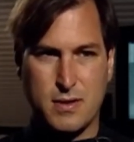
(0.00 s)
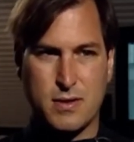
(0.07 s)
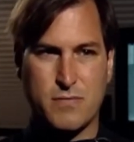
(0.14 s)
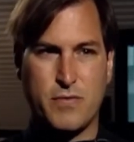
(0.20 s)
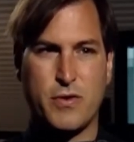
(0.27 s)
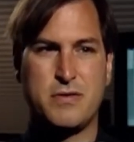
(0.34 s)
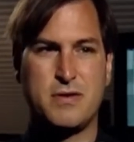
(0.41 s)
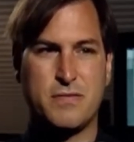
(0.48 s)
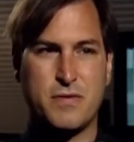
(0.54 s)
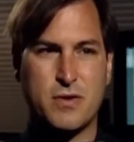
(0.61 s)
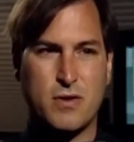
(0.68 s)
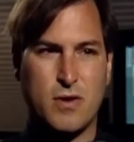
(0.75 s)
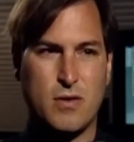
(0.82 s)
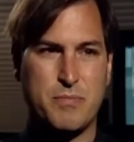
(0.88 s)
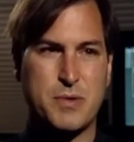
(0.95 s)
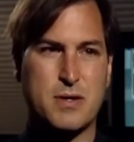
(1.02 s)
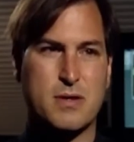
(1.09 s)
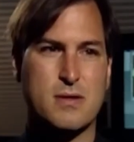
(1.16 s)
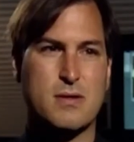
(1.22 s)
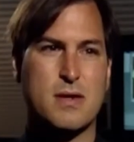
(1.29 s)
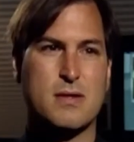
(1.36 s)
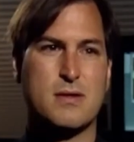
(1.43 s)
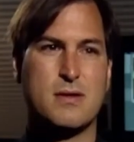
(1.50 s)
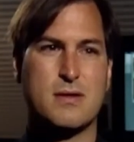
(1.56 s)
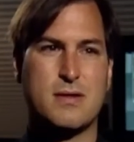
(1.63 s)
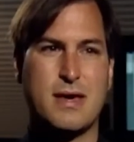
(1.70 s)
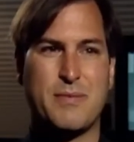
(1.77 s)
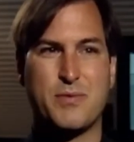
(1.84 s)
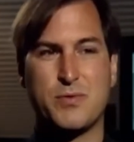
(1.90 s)
It's very difficult because, as an
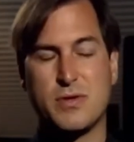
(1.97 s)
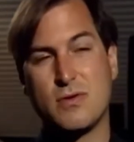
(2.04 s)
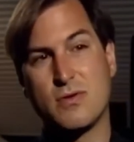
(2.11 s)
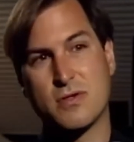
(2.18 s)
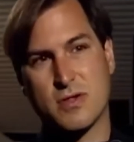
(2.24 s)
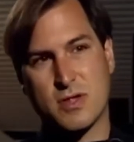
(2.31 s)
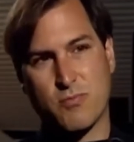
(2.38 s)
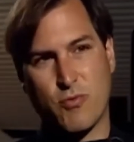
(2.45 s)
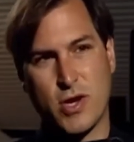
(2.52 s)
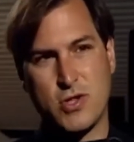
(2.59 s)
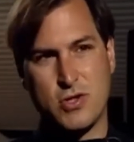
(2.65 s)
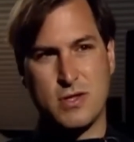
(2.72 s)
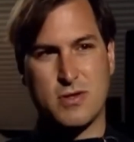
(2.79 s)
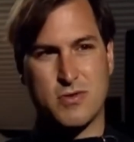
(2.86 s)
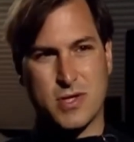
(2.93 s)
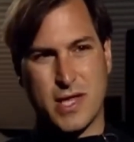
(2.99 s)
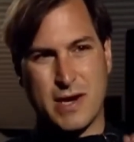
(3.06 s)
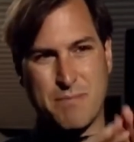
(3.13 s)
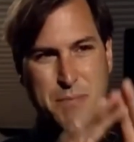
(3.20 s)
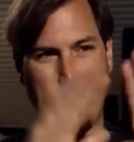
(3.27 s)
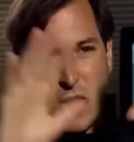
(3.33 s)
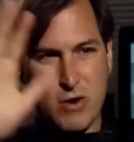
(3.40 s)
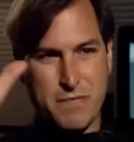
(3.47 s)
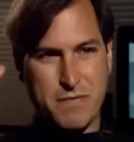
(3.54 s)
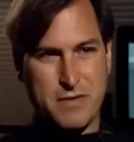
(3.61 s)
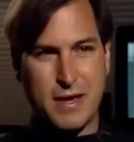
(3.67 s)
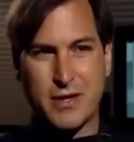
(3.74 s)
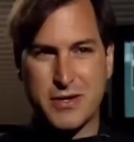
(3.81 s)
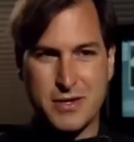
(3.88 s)
example, when you use a spreadsheet, there's a lot of
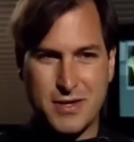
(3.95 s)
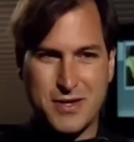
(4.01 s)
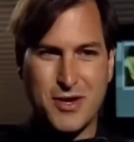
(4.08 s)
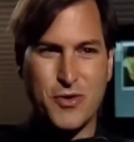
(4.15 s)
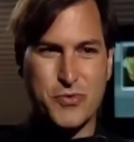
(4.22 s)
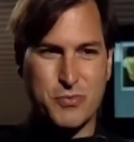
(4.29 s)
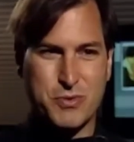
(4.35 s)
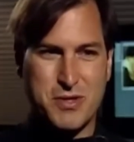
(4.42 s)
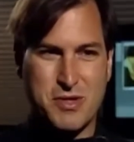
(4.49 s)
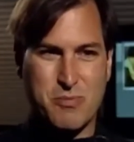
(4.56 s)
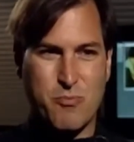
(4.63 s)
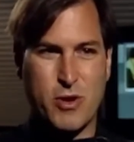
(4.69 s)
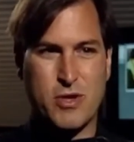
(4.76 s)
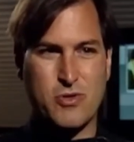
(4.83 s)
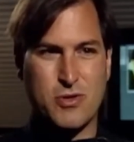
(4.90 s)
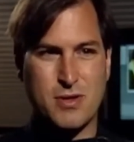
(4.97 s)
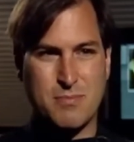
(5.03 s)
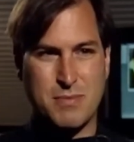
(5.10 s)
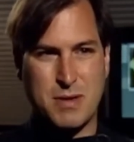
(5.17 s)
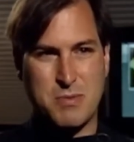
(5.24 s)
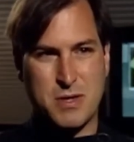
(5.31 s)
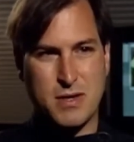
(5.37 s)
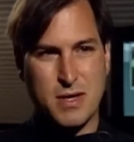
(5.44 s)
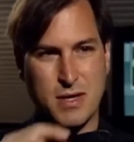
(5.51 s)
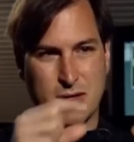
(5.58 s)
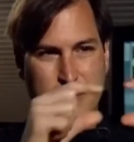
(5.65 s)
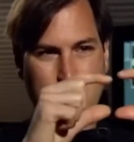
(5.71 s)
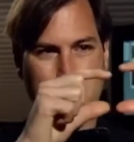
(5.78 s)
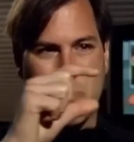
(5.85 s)
paraphernalia that goes with the spreadsheet, maybe a
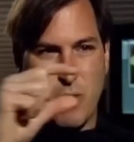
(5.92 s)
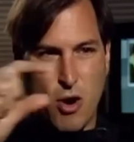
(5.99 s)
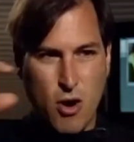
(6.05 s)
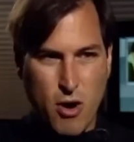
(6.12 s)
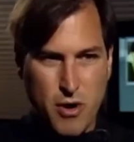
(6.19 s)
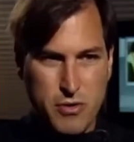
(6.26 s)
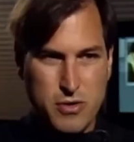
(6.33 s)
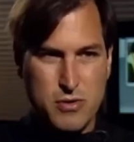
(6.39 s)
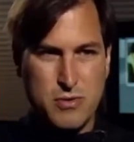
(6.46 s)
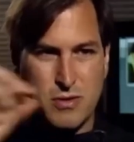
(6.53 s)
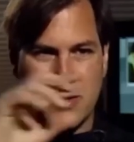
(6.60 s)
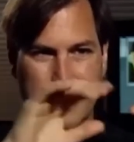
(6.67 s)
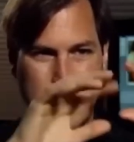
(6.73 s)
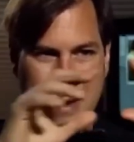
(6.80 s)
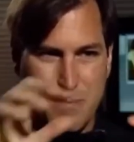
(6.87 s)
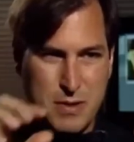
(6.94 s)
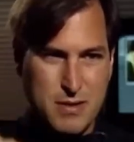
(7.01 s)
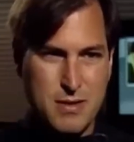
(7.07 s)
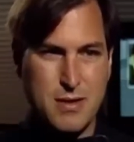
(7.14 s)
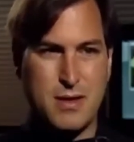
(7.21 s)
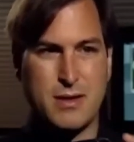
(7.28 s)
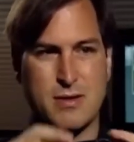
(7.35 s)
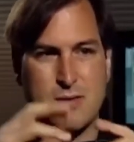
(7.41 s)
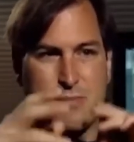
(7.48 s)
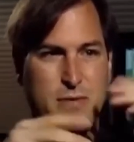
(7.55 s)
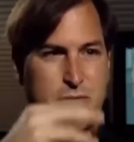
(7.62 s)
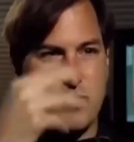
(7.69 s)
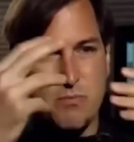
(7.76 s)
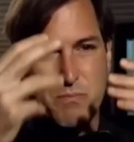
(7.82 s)
little bar so you can type in things
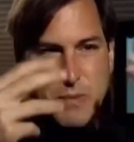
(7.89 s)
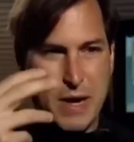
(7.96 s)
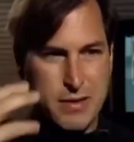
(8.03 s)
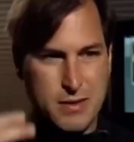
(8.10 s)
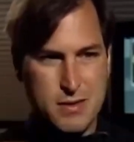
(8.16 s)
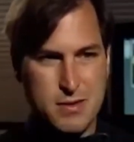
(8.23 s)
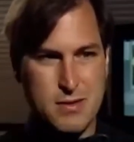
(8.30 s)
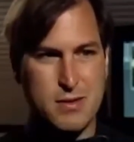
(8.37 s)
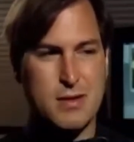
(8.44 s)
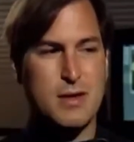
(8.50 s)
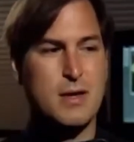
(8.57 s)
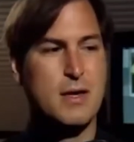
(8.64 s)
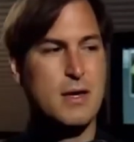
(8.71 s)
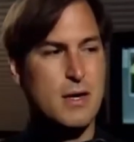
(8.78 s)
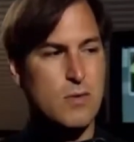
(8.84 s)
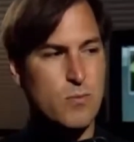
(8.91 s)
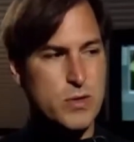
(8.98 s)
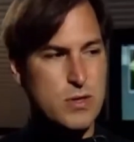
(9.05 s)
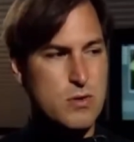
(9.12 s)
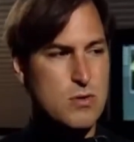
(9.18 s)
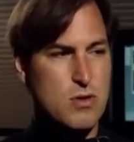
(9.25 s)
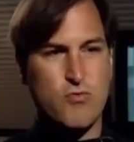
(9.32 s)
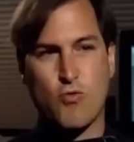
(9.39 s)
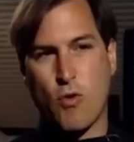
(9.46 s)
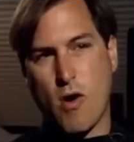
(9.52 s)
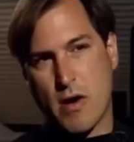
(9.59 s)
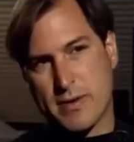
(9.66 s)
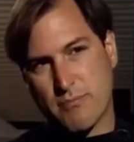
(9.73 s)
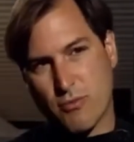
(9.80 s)
and a few buttons. And when you use a
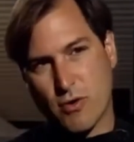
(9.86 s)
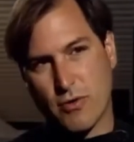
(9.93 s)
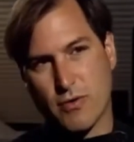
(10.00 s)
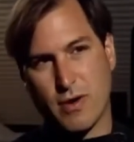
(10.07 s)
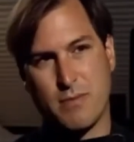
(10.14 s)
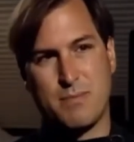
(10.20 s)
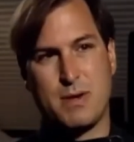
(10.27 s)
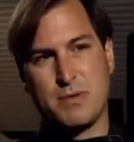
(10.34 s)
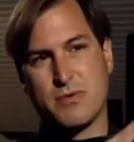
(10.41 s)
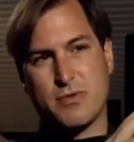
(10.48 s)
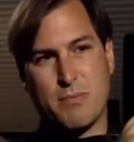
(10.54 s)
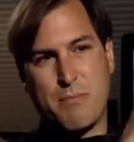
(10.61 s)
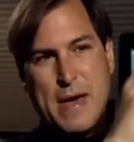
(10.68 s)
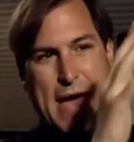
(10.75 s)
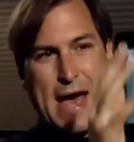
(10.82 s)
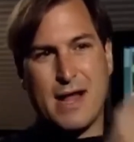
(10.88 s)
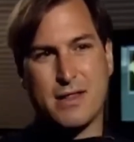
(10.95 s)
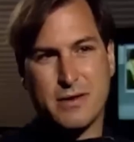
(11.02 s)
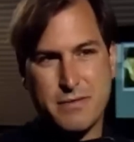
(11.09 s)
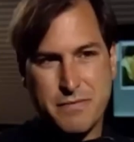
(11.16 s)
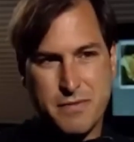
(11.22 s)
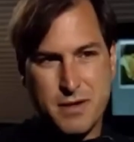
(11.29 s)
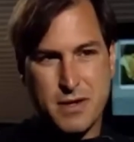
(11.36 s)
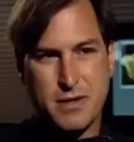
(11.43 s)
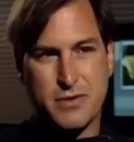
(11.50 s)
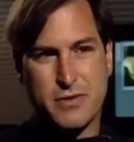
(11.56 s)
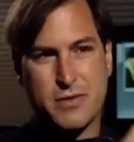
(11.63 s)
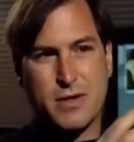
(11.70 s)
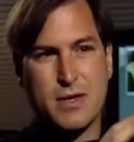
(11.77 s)
drawing program, maybe there's a palette of
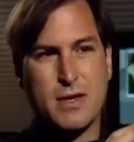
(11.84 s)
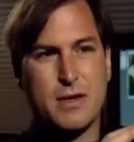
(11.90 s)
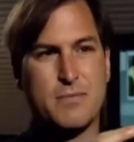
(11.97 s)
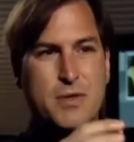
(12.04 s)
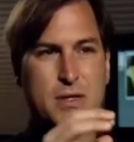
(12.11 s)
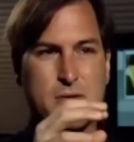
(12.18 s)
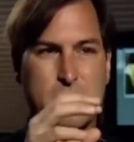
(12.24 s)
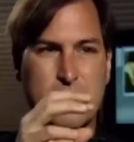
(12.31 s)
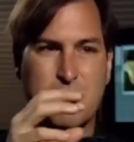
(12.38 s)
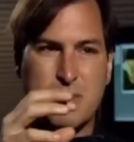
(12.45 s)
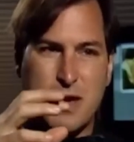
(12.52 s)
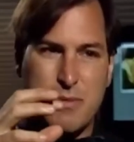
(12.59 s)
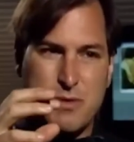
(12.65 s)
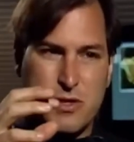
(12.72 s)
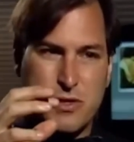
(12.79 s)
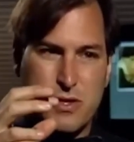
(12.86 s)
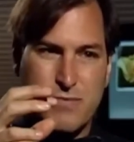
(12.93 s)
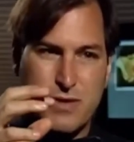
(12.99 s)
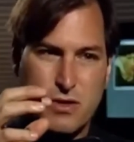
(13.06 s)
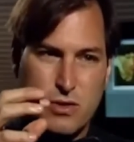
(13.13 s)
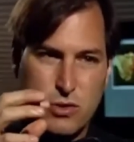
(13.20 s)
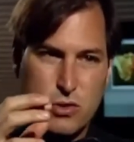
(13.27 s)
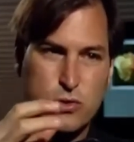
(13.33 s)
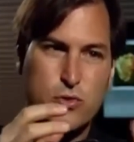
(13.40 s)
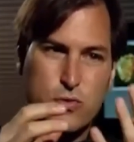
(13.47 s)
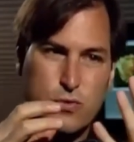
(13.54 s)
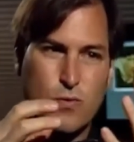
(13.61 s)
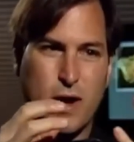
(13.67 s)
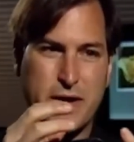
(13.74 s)
things that sometimes is even
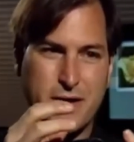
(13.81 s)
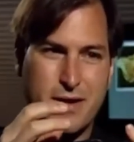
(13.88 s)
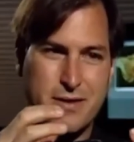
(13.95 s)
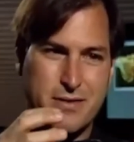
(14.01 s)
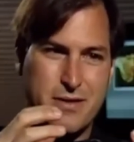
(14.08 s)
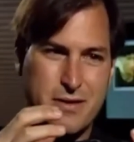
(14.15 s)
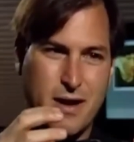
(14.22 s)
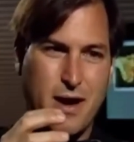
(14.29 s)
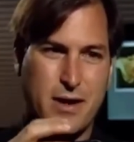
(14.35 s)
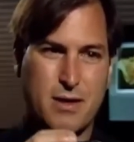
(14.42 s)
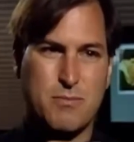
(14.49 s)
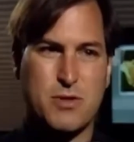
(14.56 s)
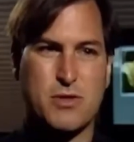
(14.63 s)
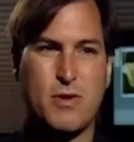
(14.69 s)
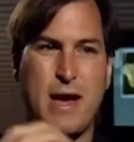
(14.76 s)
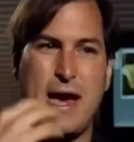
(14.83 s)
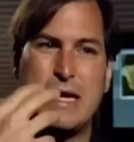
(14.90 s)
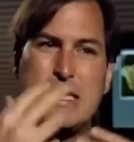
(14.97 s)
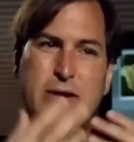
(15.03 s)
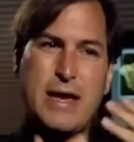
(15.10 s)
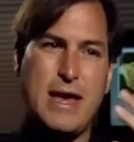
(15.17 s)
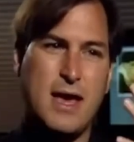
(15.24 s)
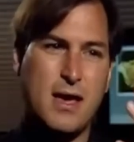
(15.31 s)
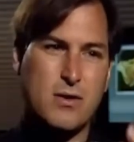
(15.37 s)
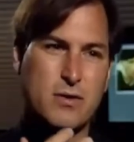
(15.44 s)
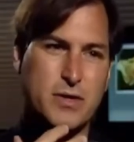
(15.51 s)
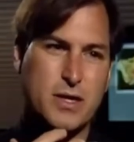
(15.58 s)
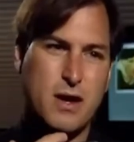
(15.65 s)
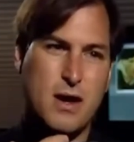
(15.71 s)
glued right onto the document. So how do you
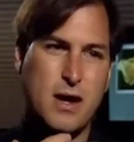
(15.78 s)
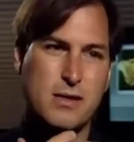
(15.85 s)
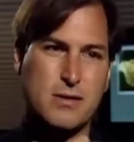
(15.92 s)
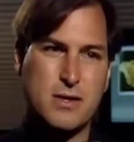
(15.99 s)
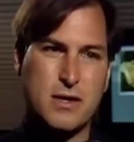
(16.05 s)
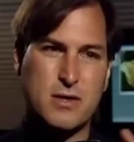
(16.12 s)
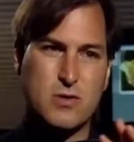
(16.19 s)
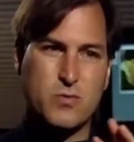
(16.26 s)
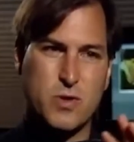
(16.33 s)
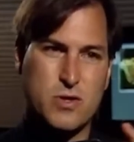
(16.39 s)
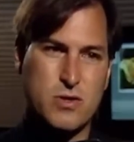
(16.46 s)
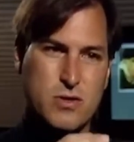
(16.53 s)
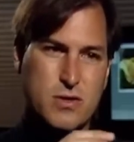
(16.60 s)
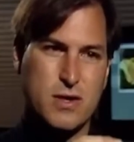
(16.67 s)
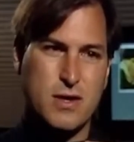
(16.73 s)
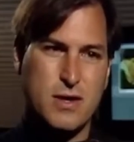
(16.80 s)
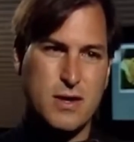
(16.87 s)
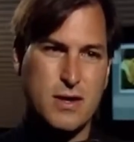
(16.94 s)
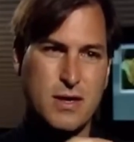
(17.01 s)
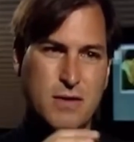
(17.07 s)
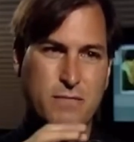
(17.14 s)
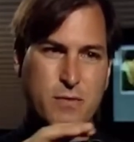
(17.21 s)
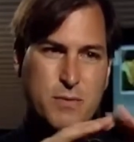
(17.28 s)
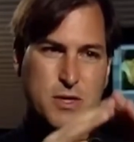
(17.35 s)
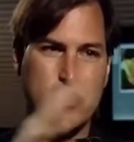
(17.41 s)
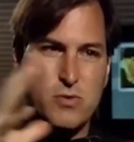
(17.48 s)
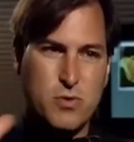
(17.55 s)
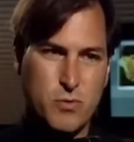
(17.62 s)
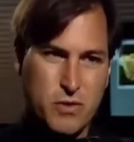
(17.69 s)
handle the context switches from a
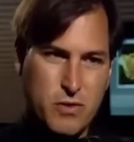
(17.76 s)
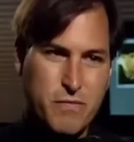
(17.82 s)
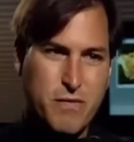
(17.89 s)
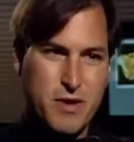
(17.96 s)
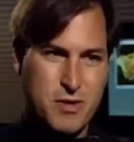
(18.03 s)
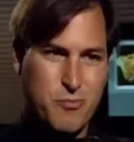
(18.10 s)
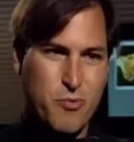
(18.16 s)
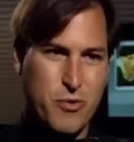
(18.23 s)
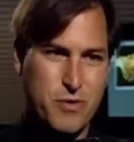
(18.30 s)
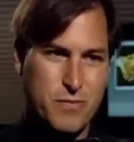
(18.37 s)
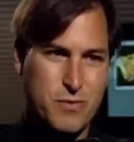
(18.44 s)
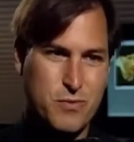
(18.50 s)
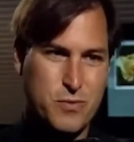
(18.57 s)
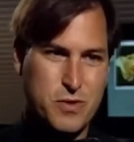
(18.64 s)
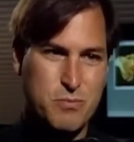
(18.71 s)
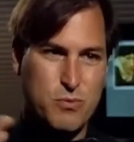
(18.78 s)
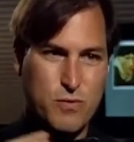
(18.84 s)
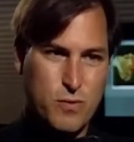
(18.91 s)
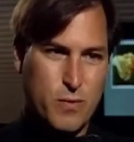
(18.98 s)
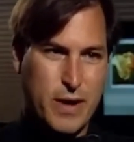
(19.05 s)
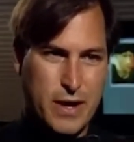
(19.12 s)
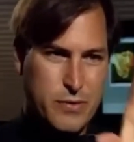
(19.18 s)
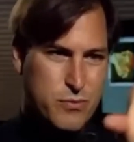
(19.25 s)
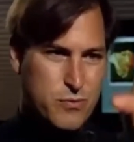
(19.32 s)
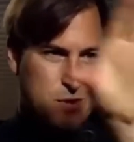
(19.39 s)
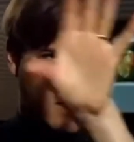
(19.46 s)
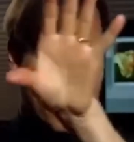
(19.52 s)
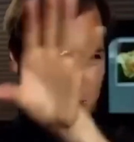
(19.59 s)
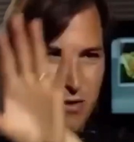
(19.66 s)
user interface point of view when you move around
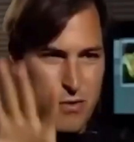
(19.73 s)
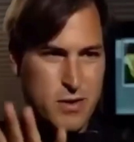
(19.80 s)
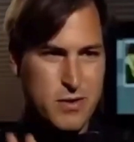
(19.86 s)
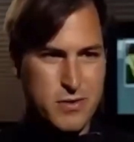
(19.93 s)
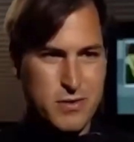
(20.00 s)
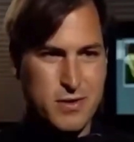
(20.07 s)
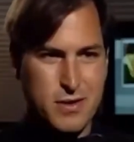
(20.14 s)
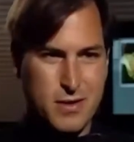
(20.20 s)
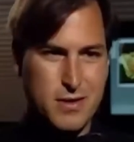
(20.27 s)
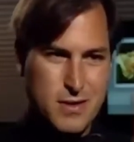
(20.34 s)
through these various